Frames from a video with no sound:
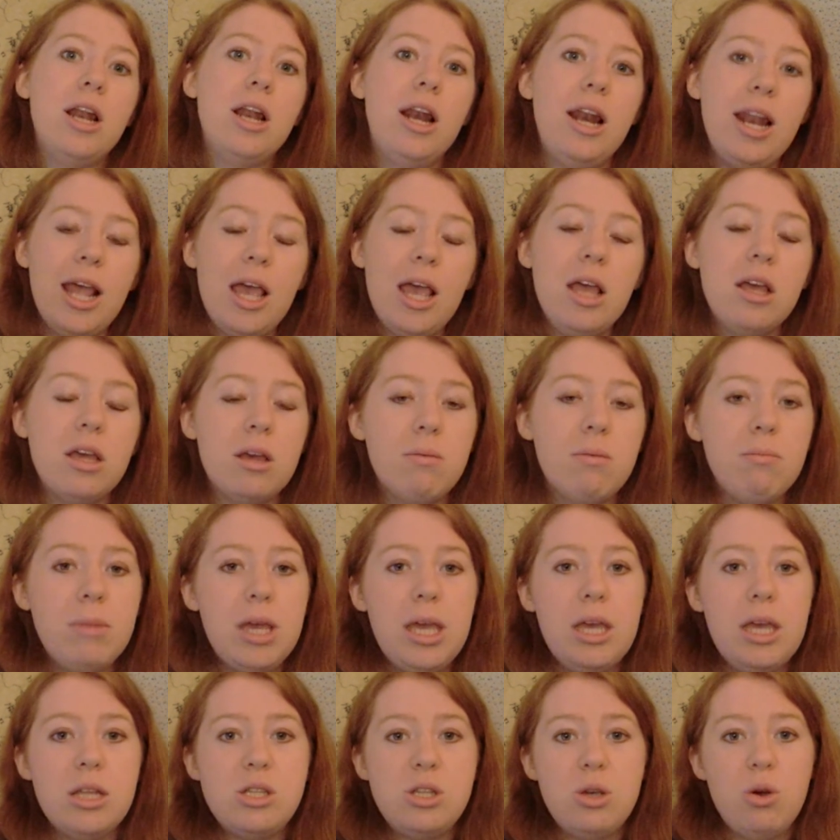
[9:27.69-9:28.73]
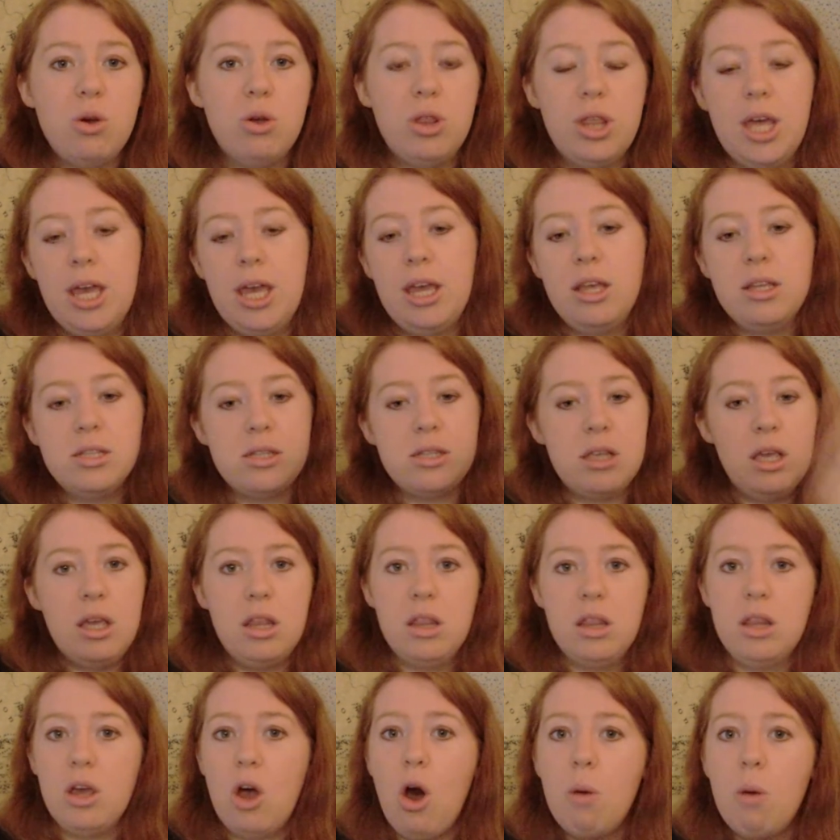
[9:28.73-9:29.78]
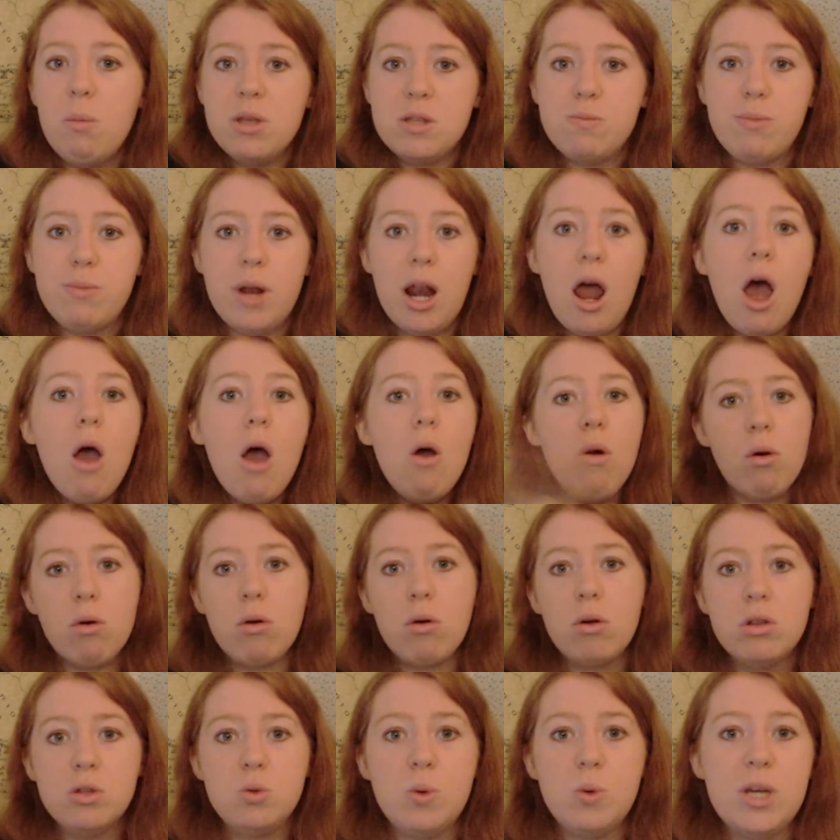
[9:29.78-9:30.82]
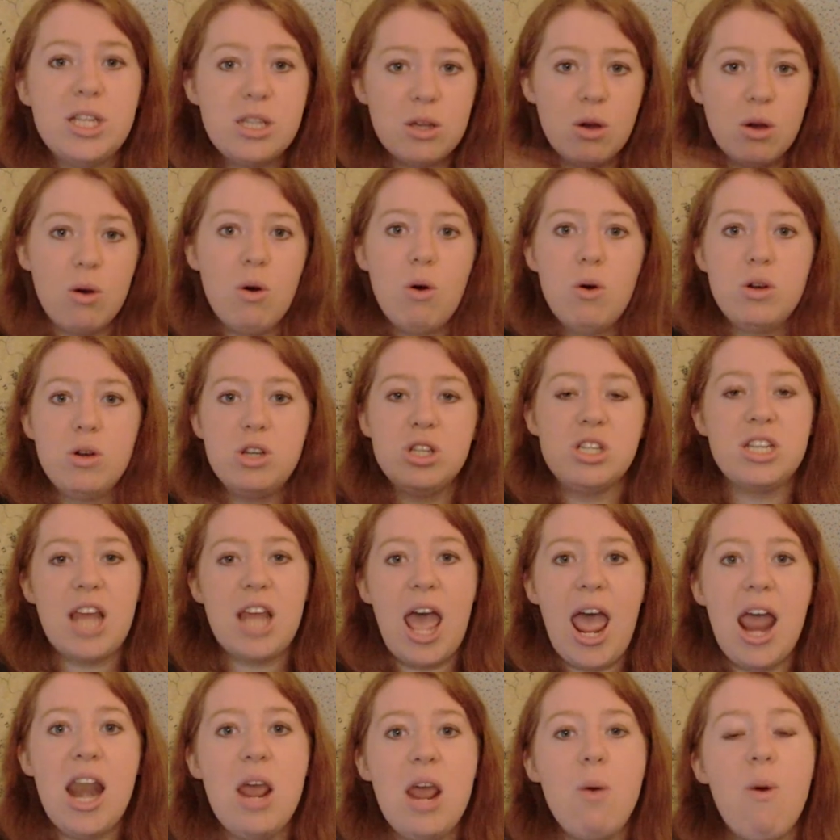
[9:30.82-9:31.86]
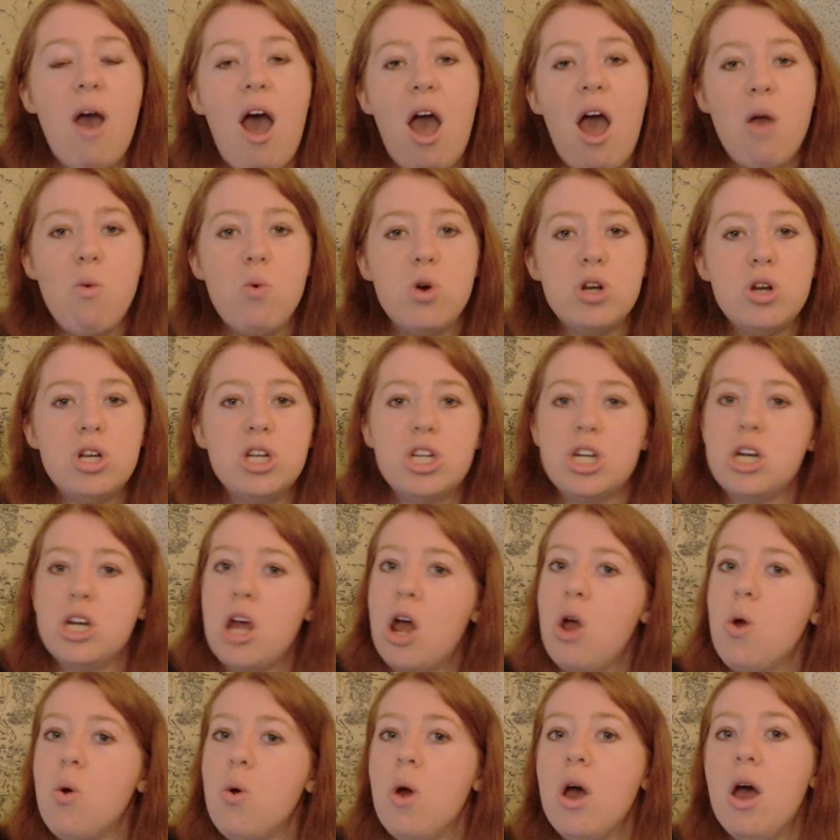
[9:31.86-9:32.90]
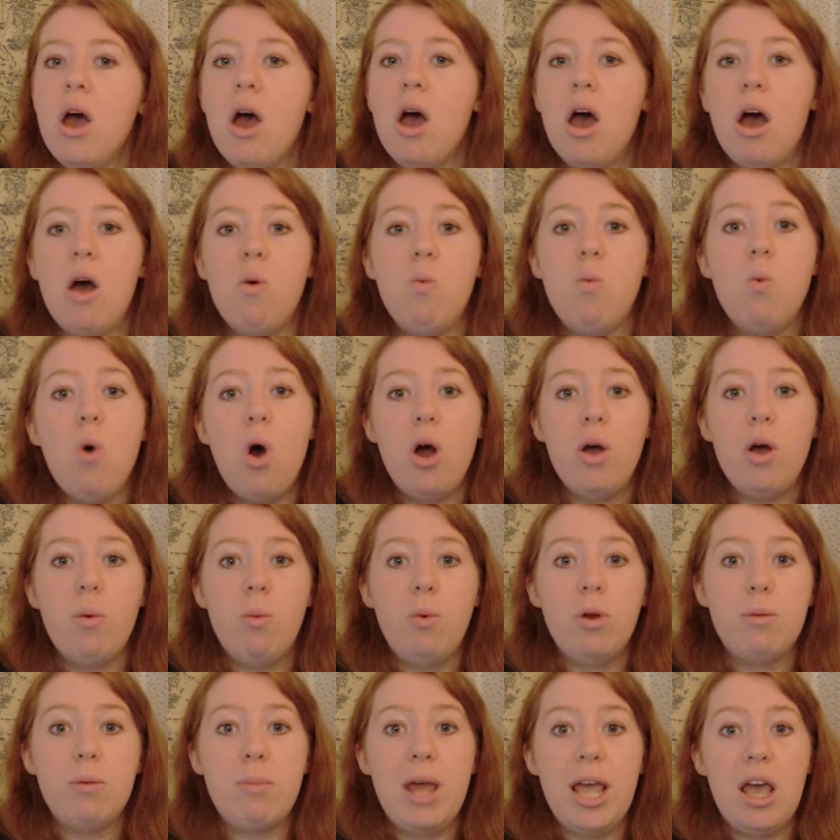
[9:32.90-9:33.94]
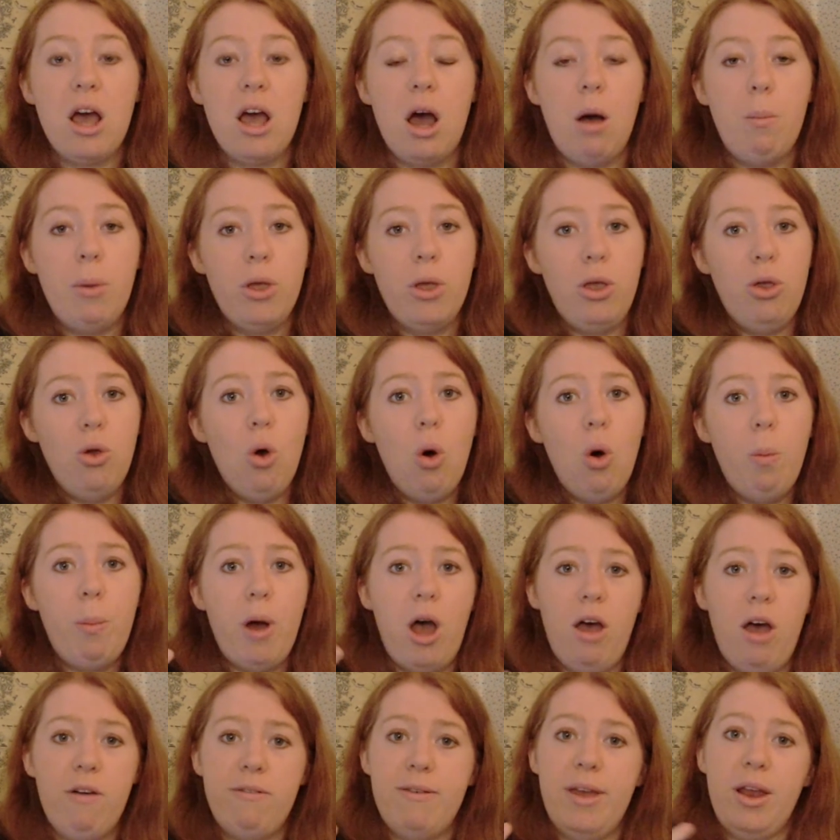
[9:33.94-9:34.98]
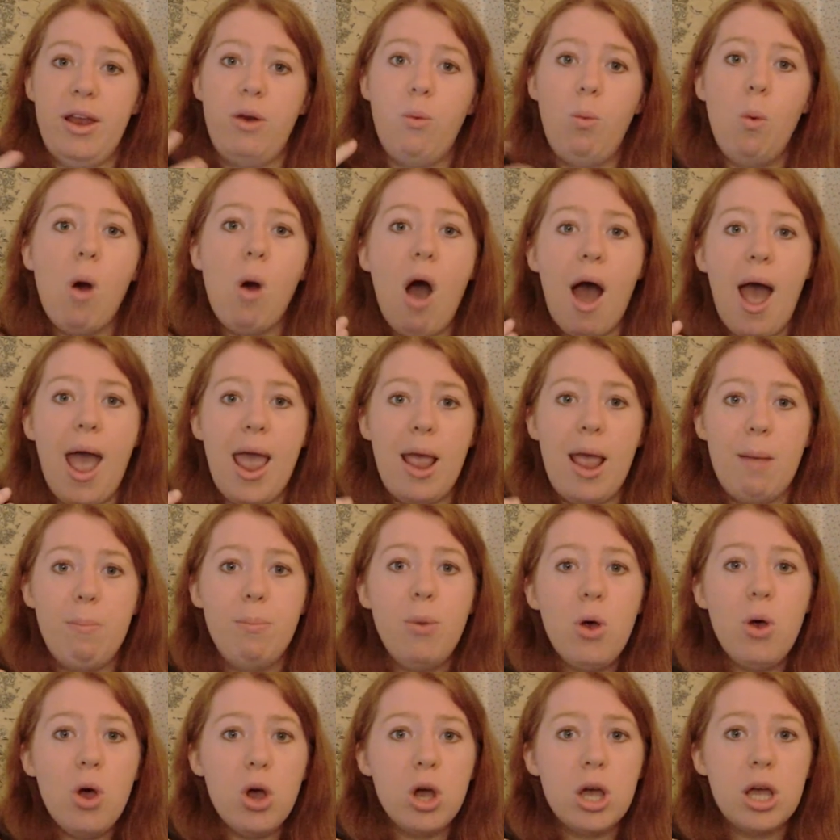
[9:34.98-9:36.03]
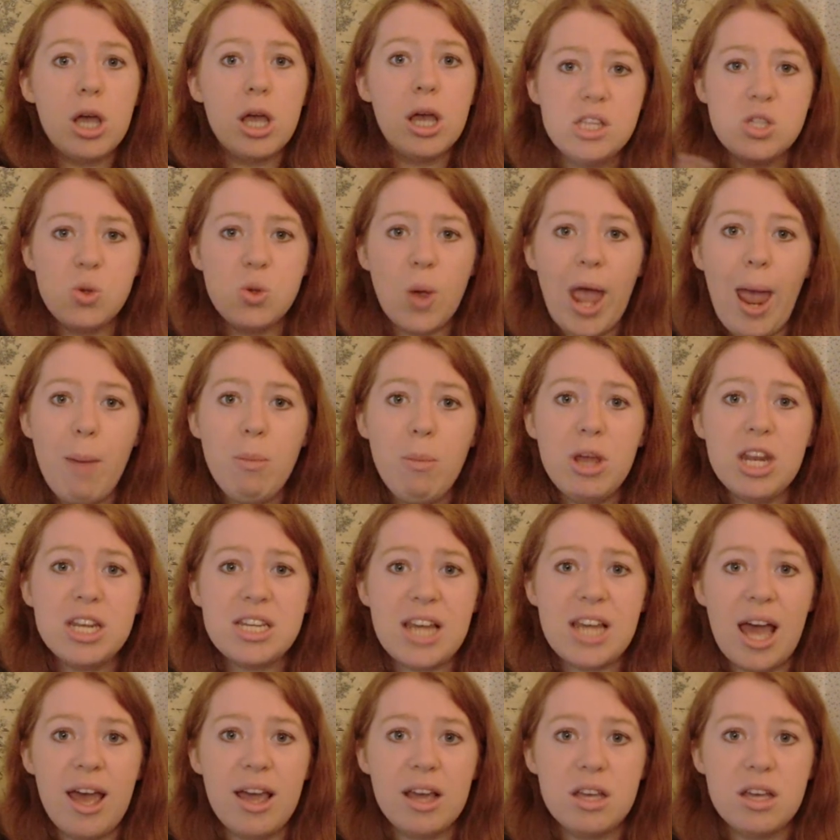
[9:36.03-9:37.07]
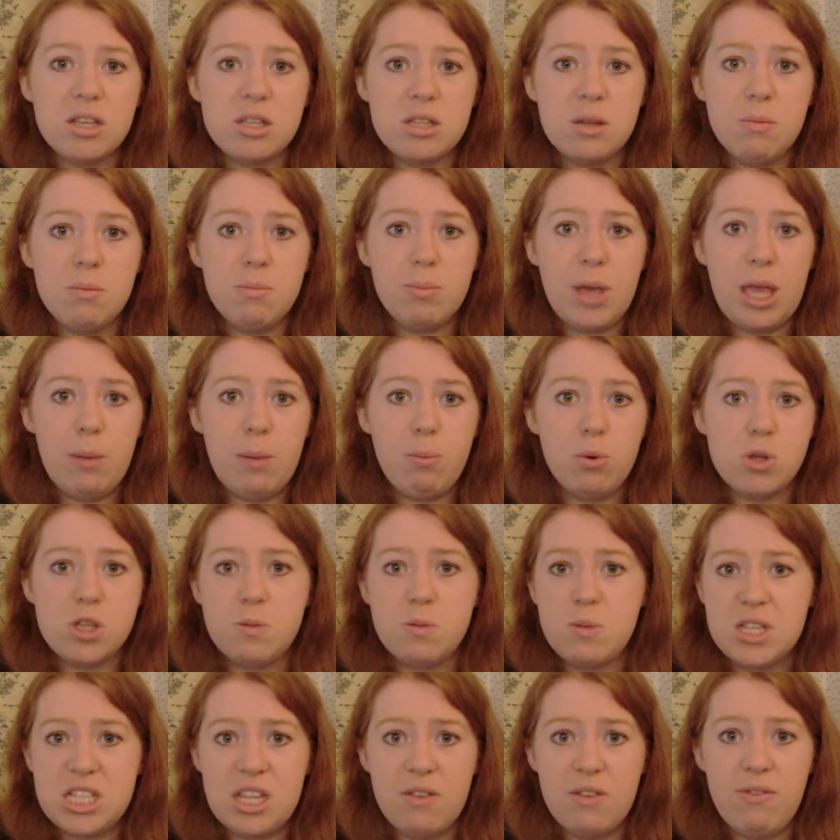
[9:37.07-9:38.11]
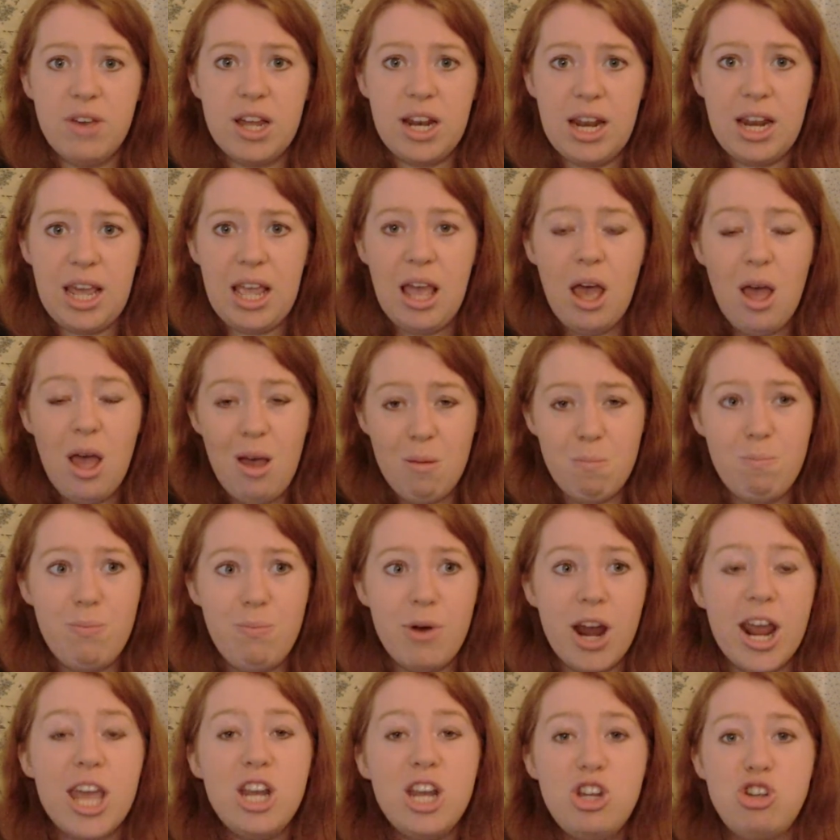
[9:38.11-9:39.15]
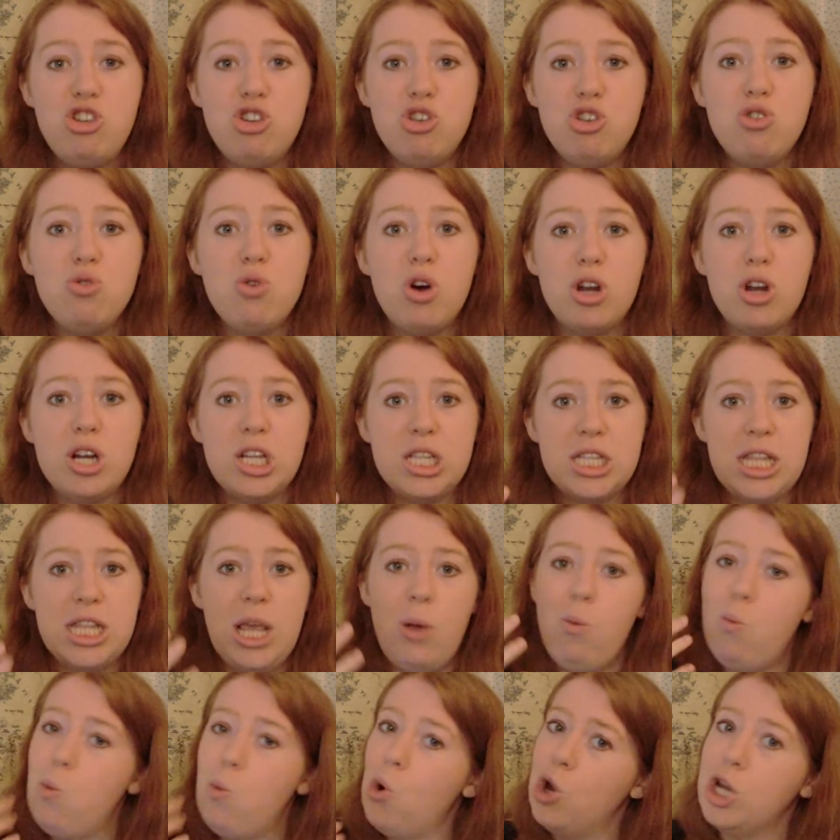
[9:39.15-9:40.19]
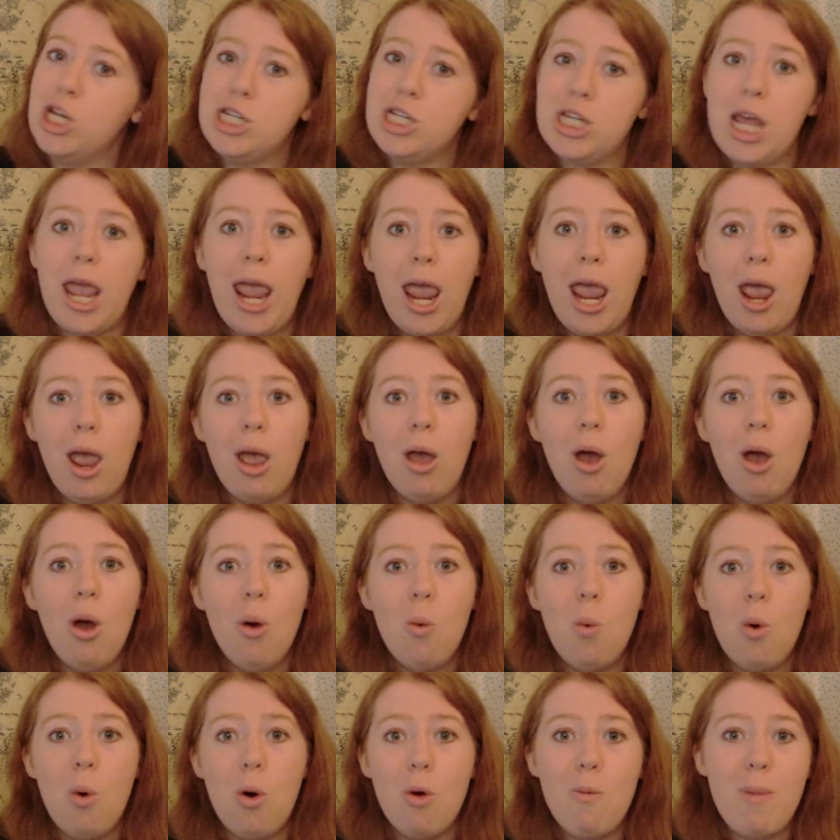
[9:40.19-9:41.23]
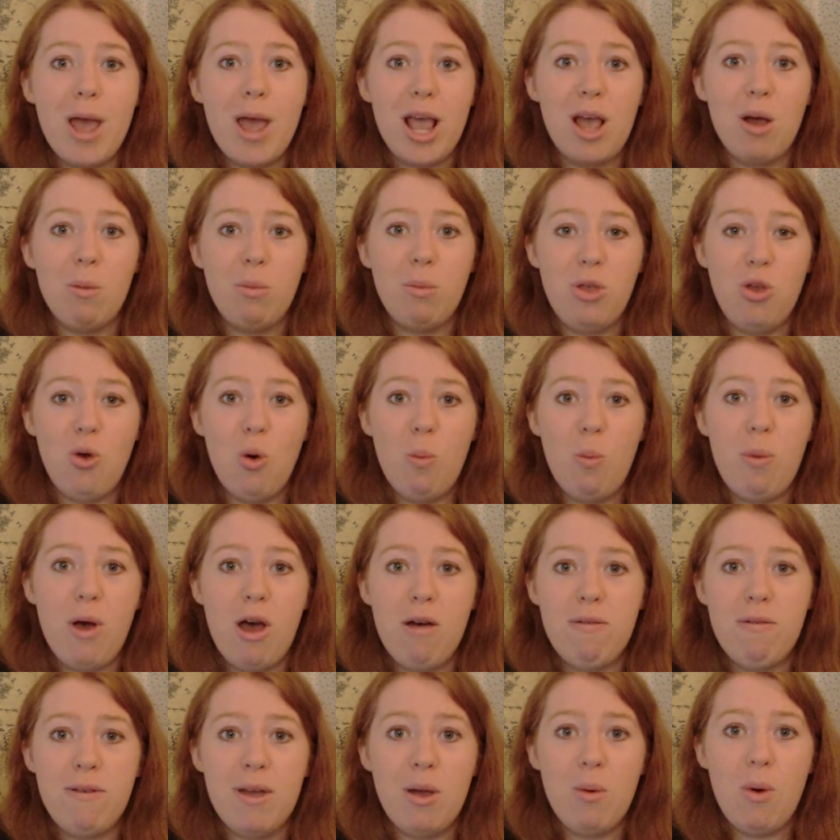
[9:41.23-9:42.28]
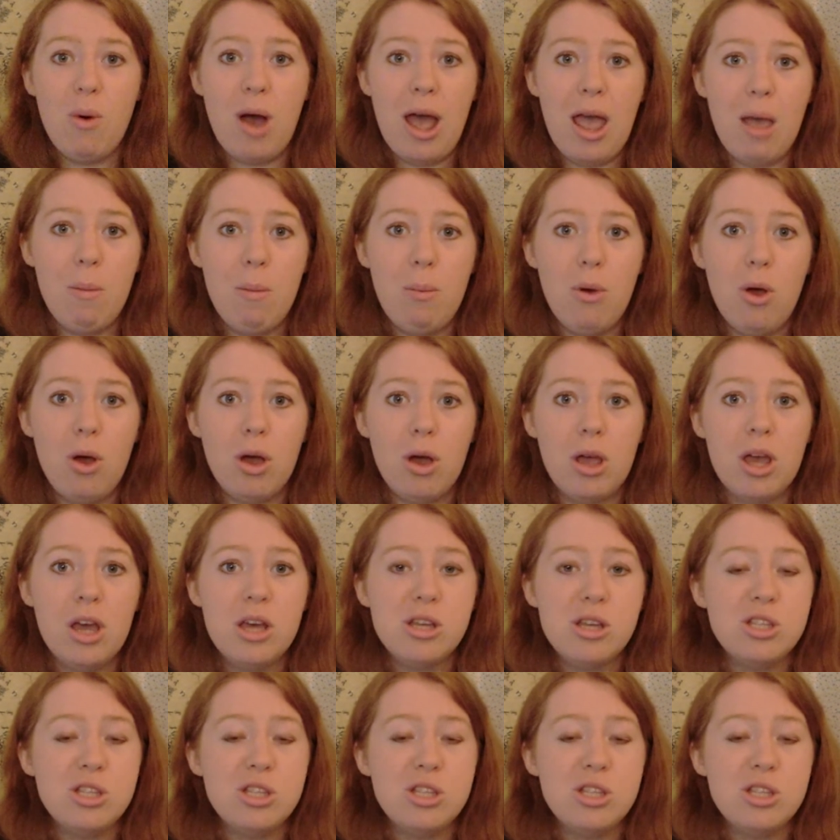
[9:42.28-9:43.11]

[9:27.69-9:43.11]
link me to your things in the comments below or on Twitter or just anywhere. I want to know what would make up your perfect YA book. So I'm going to tag some people specifically, but I do honestly want to hear what would make up your perfect YA book.